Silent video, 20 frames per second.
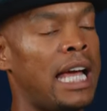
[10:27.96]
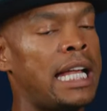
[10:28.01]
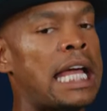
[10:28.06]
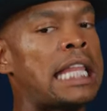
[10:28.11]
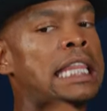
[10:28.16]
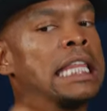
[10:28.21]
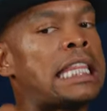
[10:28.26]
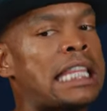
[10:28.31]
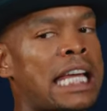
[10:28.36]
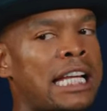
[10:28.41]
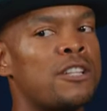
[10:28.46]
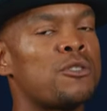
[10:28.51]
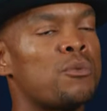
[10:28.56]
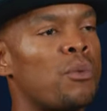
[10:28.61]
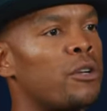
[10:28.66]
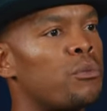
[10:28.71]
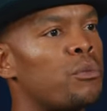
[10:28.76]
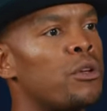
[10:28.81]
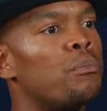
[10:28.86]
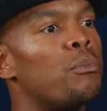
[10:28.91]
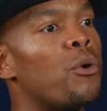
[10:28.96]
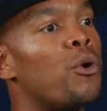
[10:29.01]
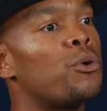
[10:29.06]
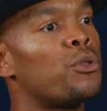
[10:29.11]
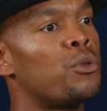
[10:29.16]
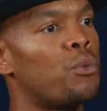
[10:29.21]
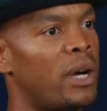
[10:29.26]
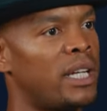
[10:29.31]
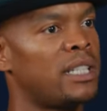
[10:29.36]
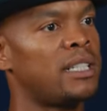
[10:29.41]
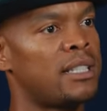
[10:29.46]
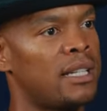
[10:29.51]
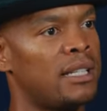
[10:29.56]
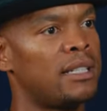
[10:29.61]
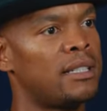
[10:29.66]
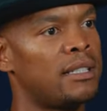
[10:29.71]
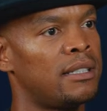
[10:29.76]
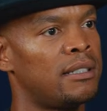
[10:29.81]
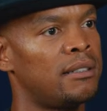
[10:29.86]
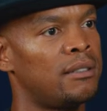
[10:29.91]
And I think that is what we both
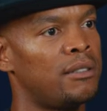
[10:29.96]
wanted,